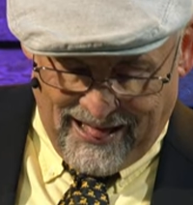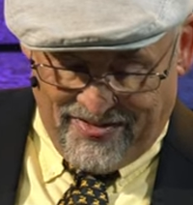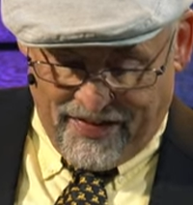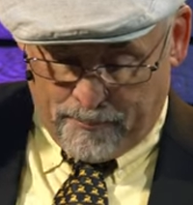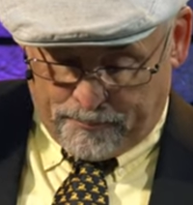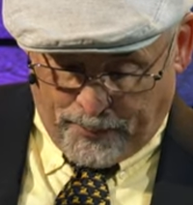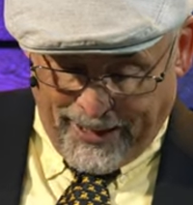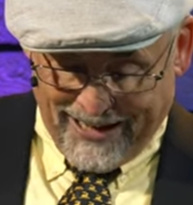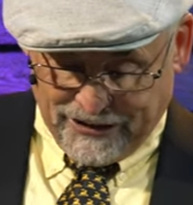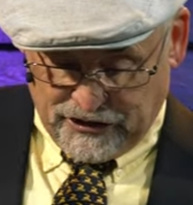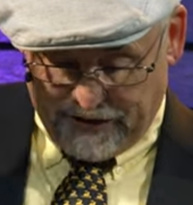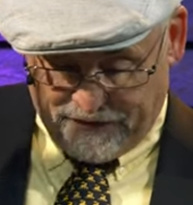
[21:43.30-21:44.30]
the
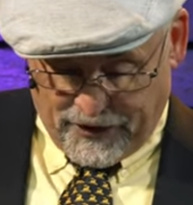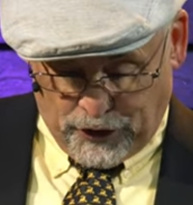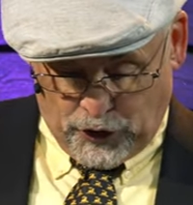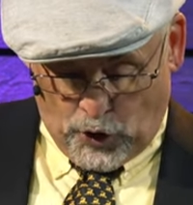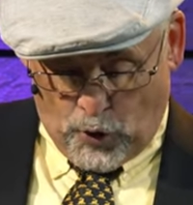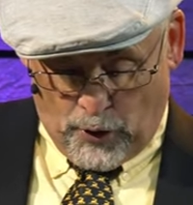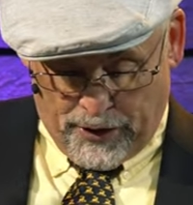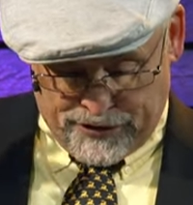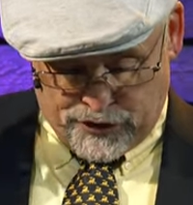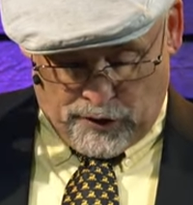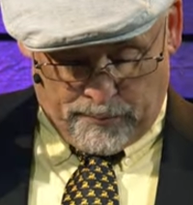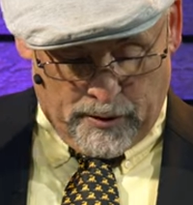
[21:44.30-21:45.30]
branch of the Lord
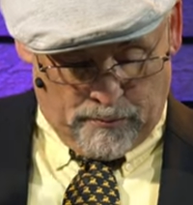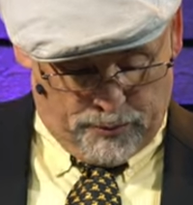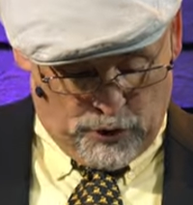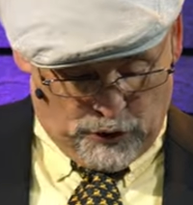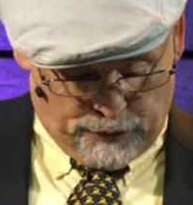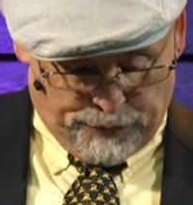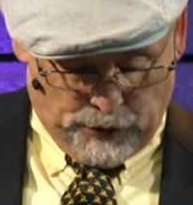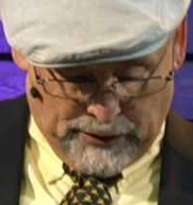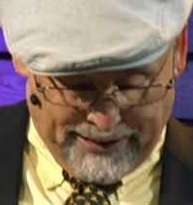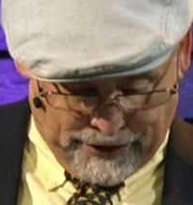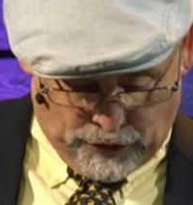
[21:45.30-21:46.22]
shall be beautiful and